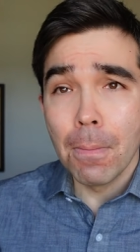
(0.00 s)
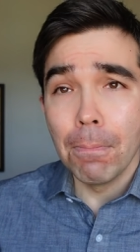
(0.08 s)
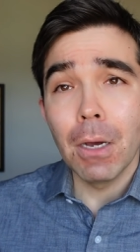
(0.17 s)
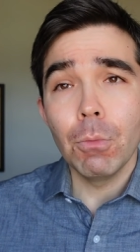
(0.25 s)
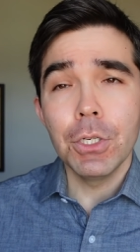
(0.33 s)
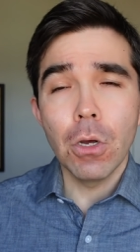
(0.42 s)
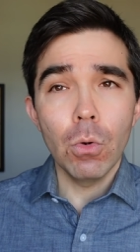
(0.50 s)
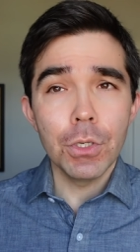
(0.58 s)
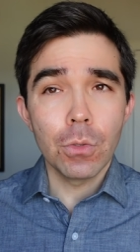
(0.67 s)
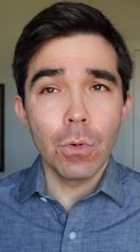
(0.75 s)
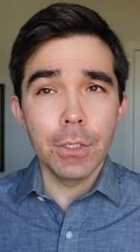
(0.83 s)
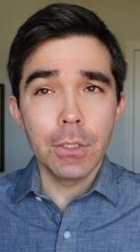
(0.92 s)
but we don't
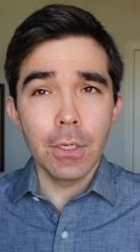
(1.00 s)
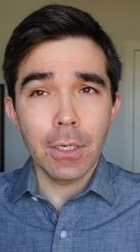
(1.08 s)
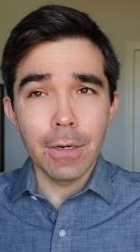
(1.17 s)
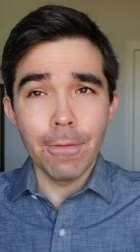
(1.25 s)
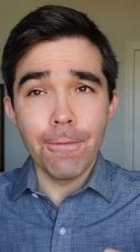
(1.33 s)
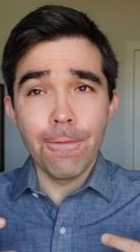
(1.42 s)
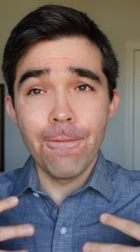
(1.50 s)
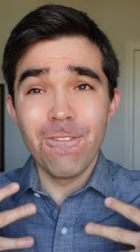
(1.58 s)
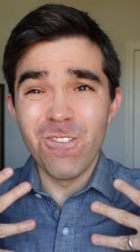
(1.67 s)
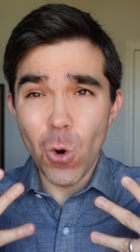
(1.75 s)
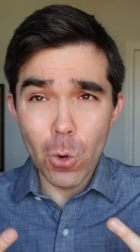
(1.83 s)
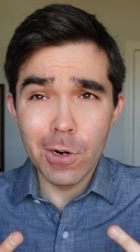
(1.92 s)
just want to kind of
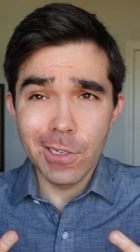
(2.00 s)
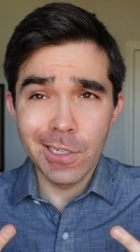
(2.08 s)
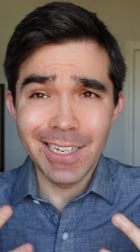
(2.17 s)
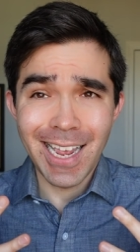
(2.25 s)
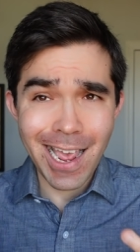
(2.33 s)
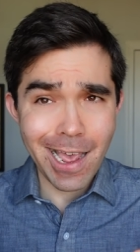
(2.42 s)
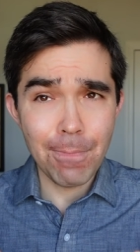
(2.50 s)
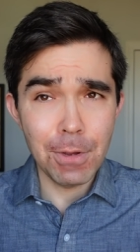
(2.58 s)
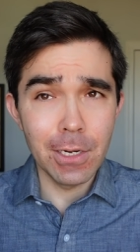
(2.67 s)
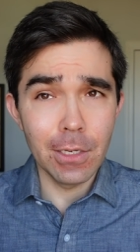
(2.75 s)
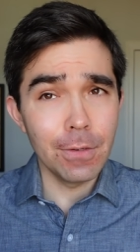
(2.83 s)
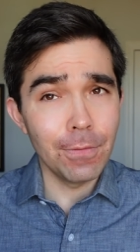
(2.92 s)
force
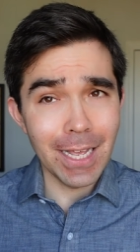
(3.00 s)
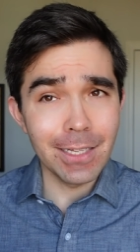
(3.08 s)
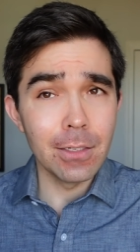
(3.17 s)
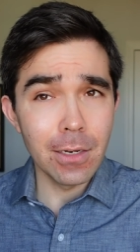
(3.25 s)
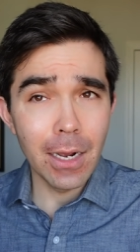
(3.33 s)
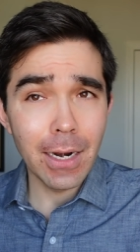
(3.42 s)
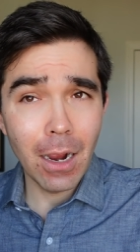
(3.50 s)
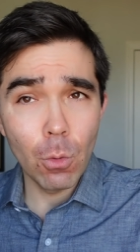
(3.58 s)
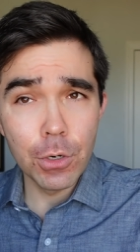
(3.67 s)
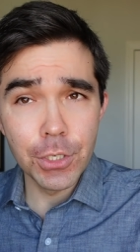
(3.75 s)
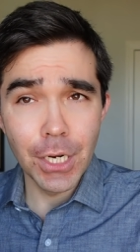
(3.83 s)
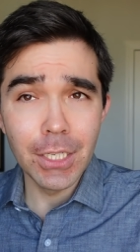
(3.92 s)
happiness if that's not how
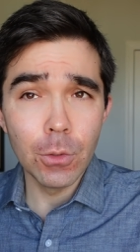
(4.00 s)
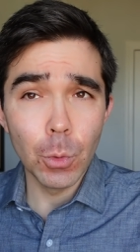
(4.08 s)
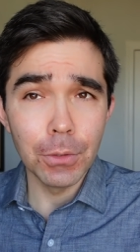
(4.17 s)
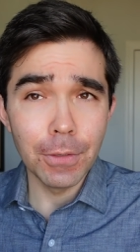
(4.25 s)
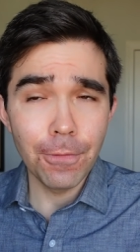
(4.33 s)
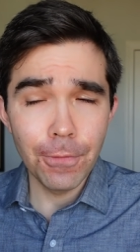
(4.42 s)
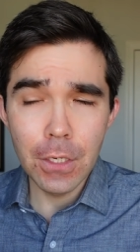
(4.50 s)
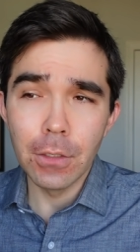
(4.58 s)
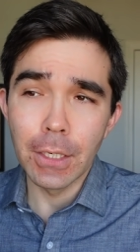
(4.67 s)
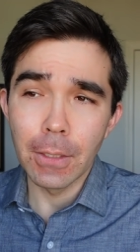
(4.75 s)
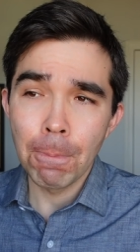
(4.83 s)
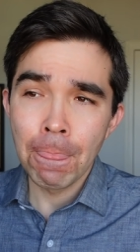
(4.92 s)
we're genuinely
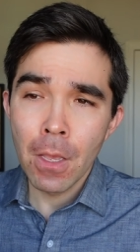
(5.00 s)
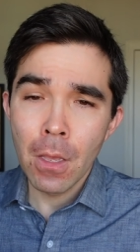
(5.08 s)
feeling,